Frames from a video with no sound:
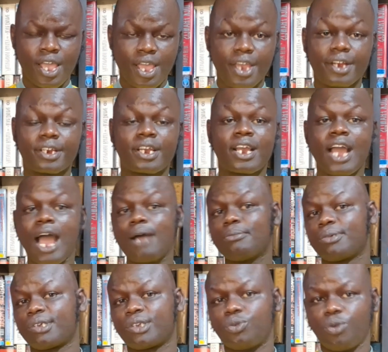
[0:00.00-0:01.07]
it
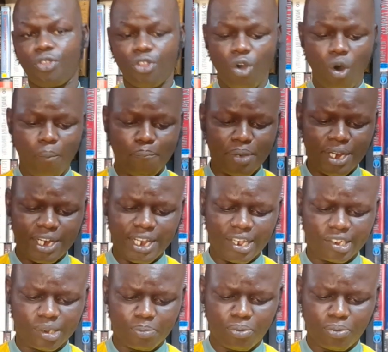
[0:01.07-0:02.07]
comes with obedience.